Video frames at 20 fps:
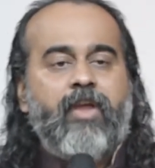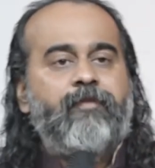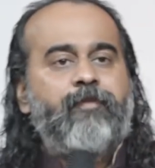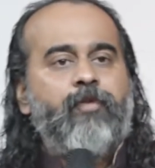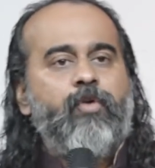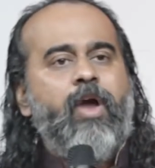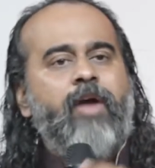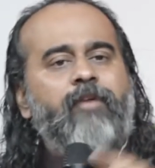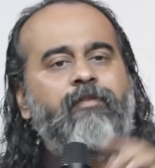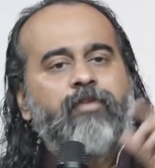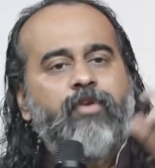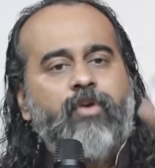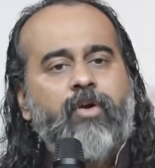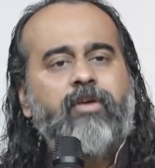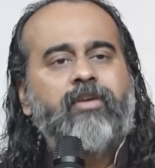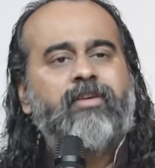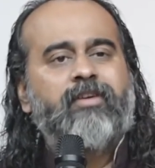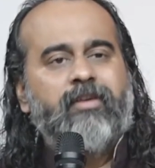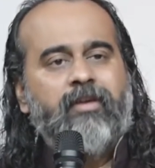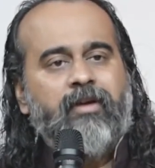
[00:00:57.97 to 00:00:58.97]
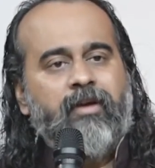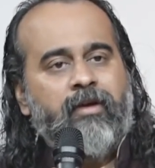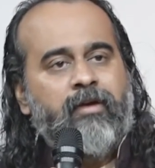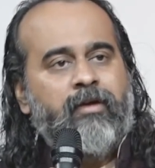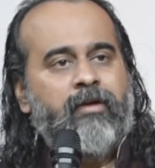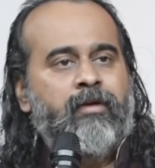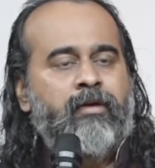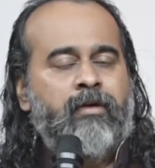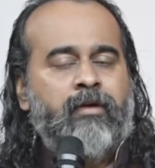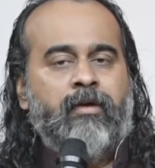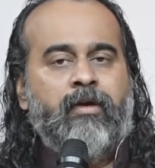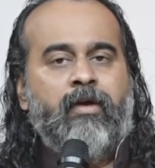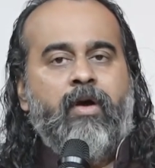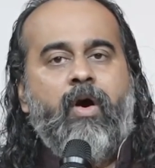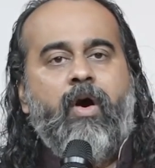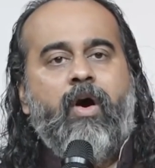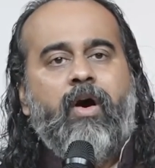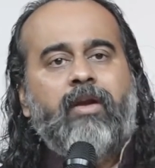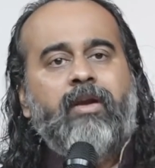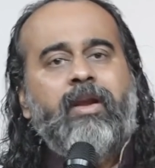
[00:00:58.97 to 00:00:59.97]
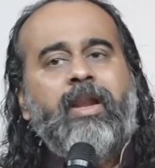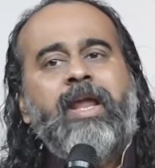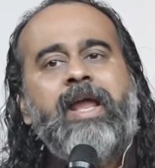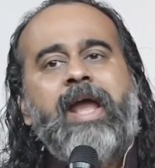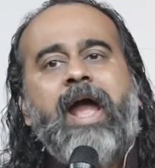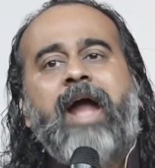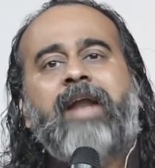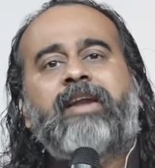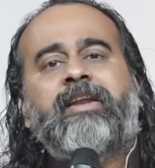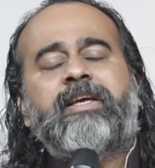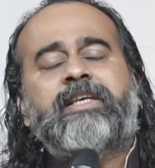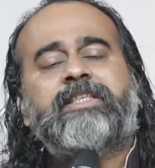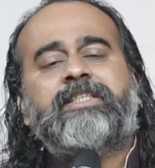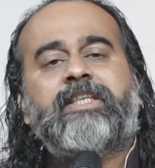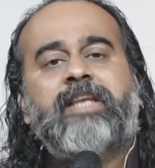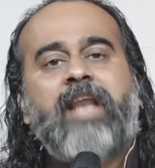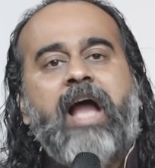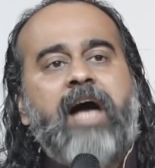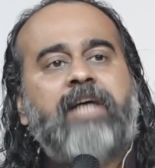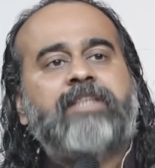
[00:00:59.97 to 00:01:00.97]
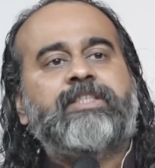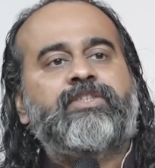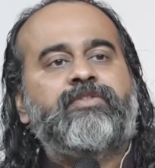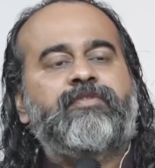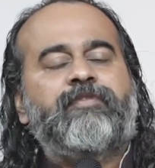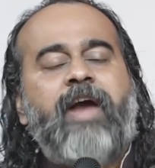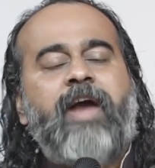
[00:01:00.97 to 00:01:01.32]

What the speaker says: if you have looked only at his last